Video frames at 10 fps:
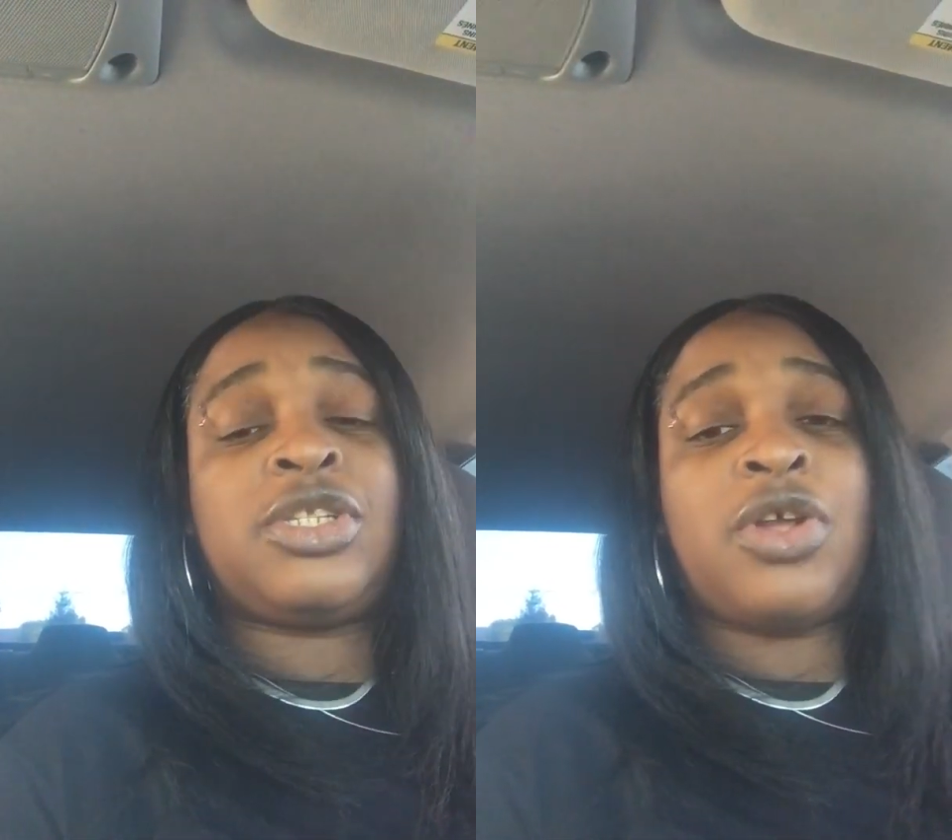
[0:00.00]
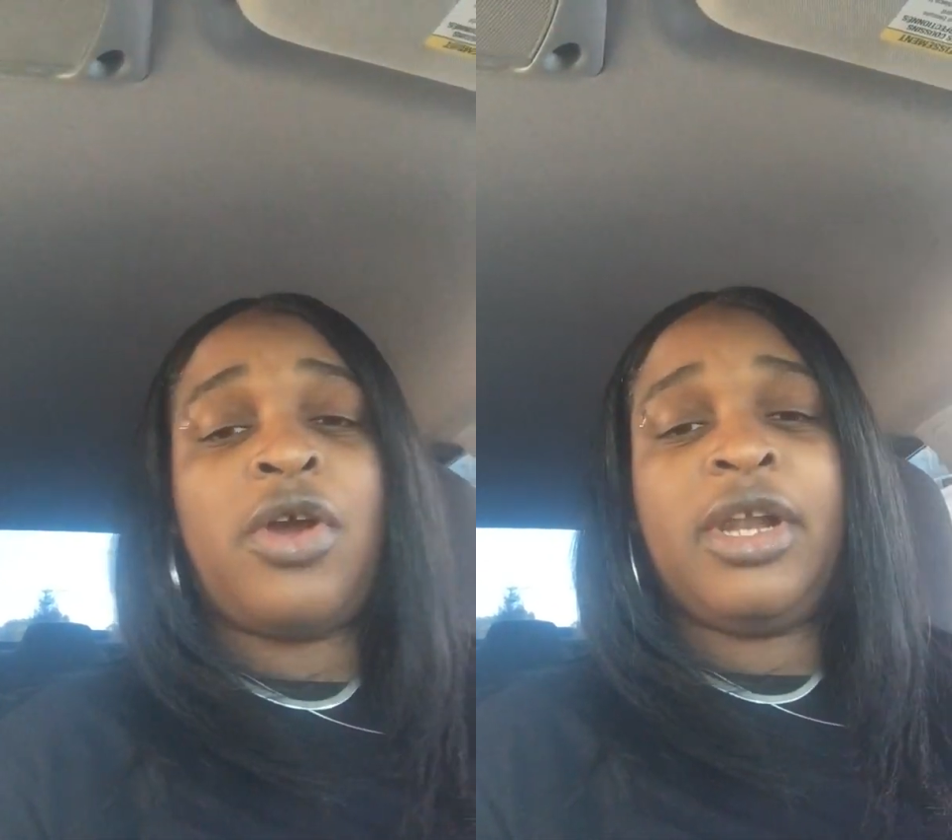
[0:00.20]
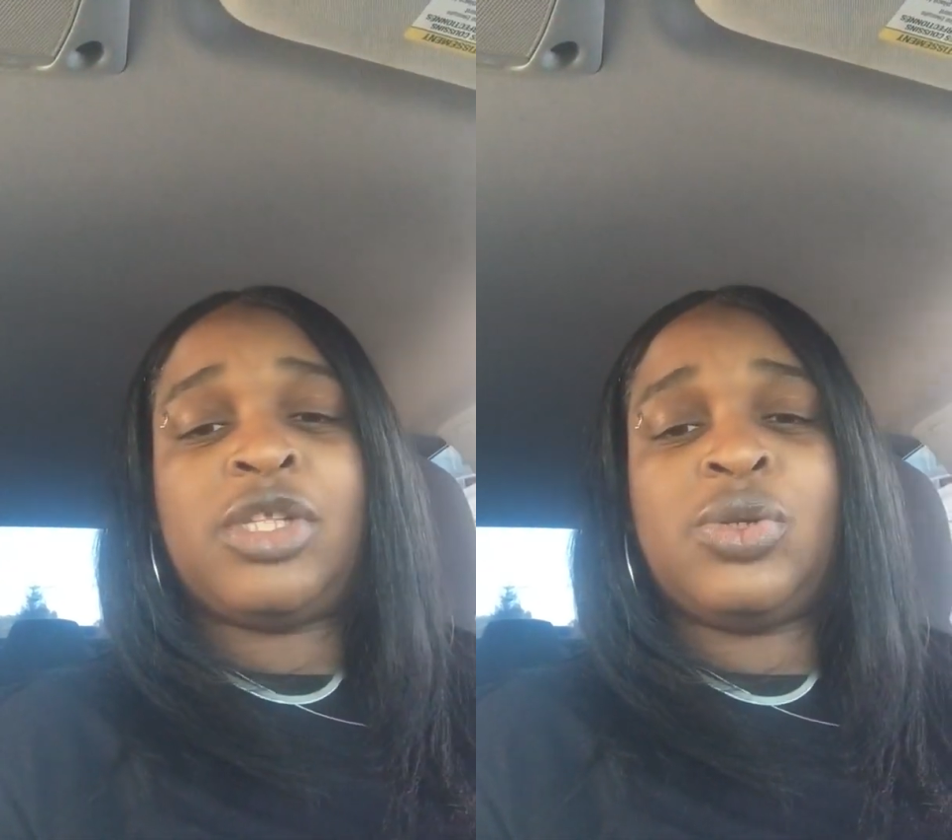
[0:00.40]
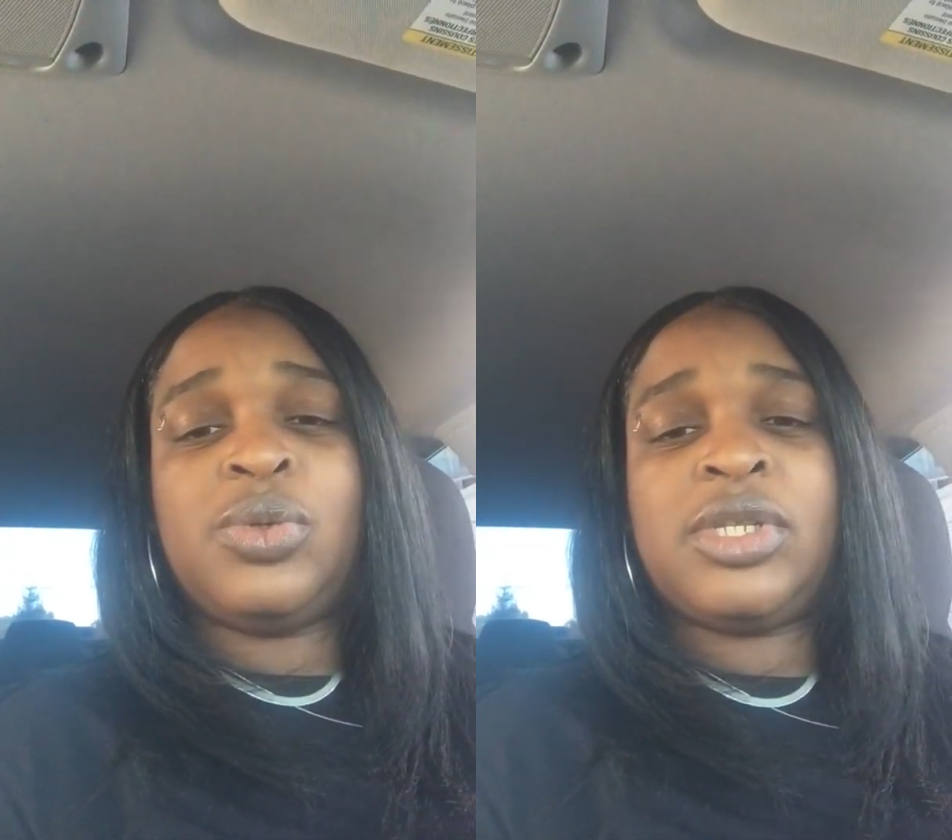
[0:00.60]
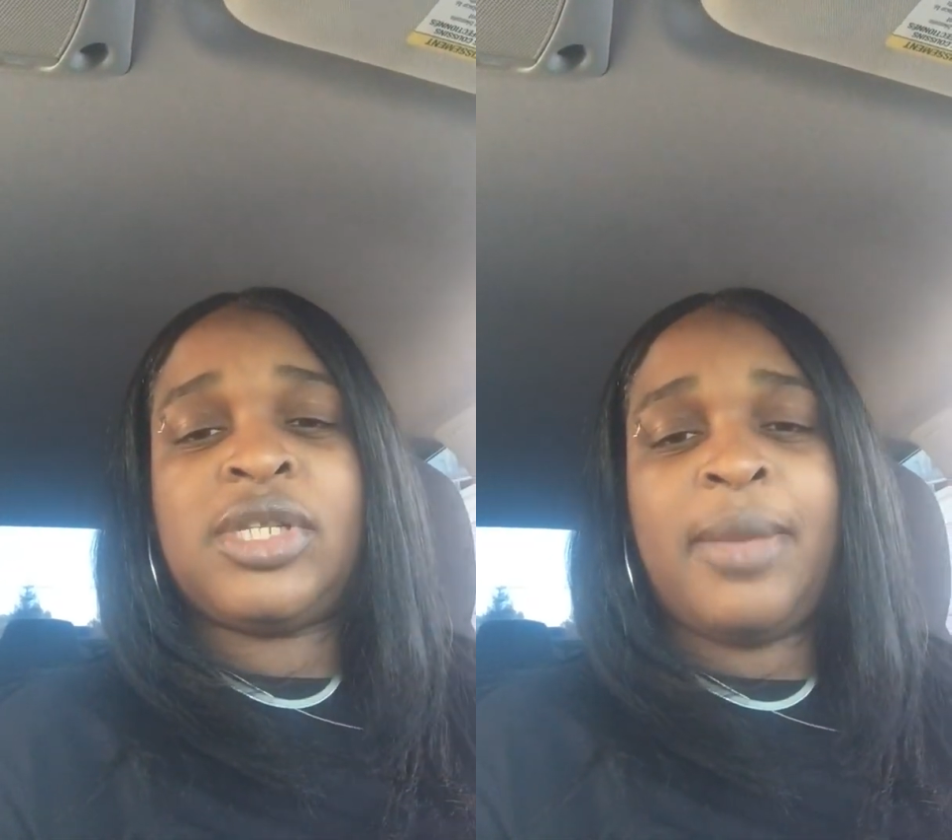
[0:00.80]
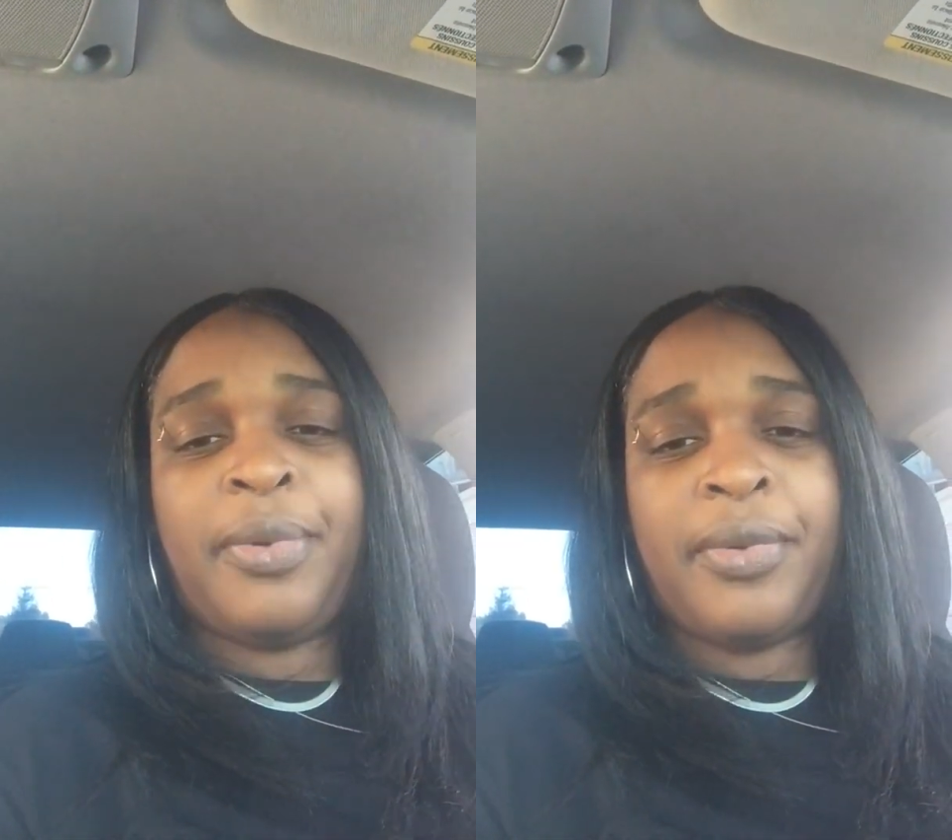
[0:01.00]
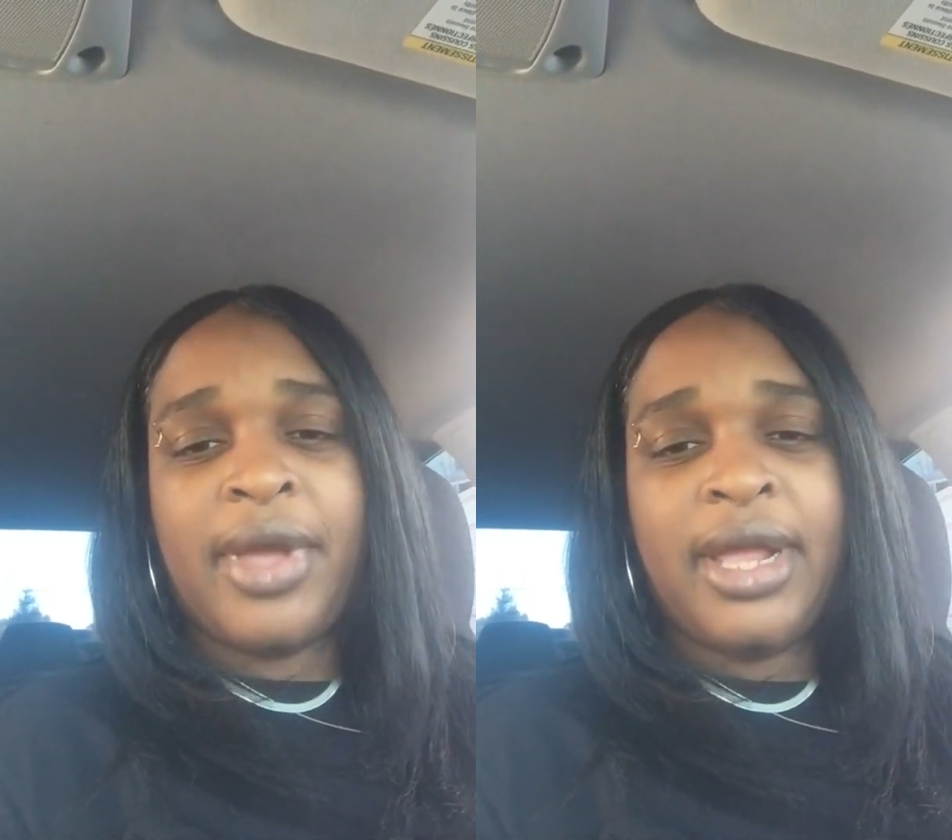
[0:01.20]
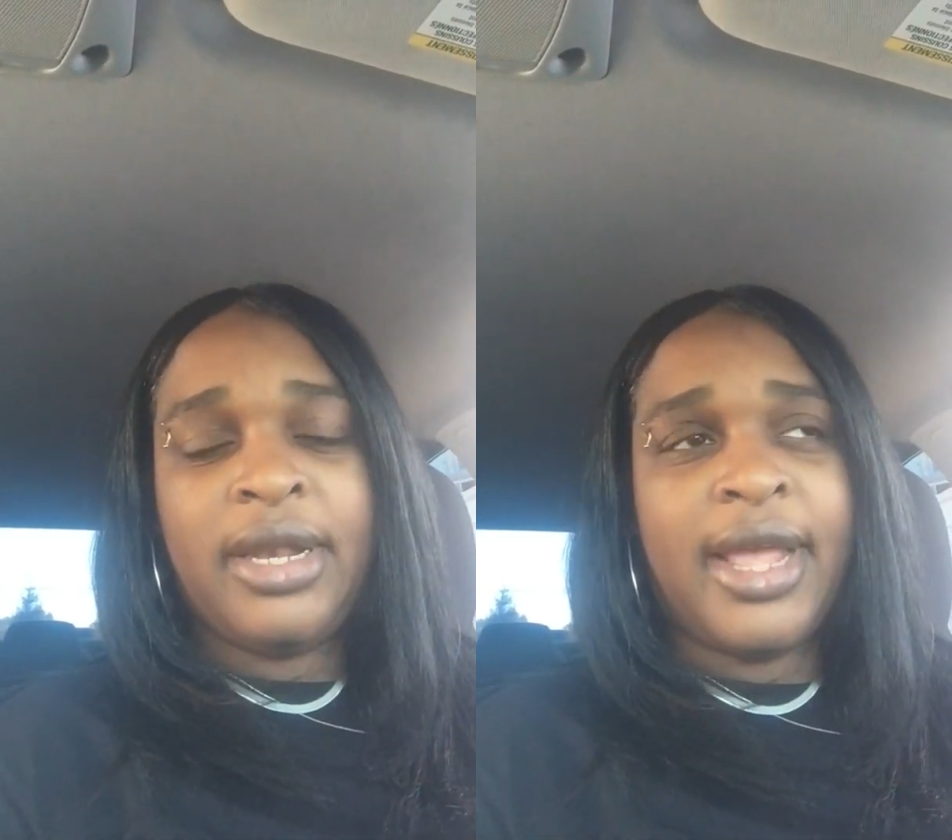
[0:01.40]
started to separate.